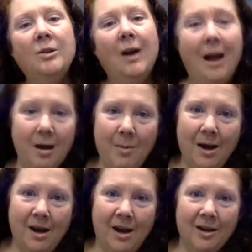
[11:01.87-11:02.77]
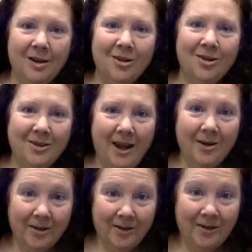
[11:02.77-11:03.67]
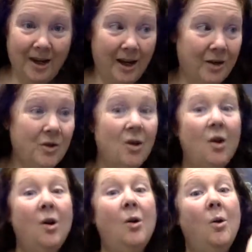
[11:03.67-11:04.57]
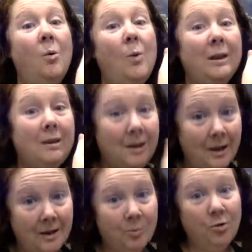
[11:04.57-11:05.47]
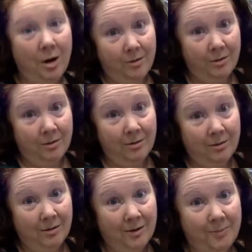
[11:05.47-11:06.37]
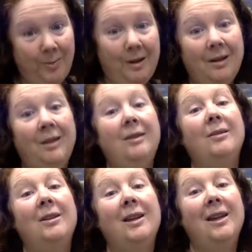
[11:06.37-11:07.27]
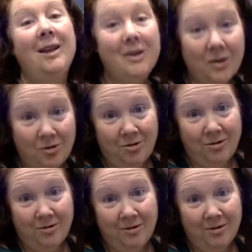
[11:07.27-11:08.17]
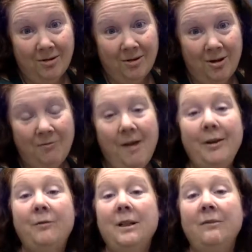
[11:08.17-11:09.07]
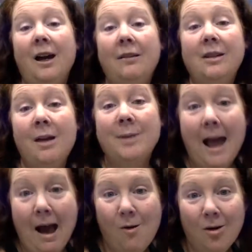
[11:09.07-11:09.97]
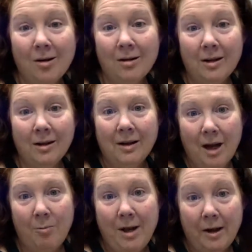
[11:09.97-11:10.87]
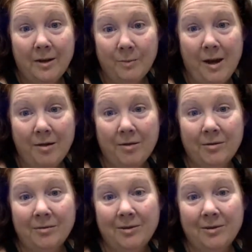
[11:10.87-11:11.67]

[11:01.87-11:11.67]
So how am I going to stand on a stage with this brother speaking his truth 555 times an hour coming out his mouth?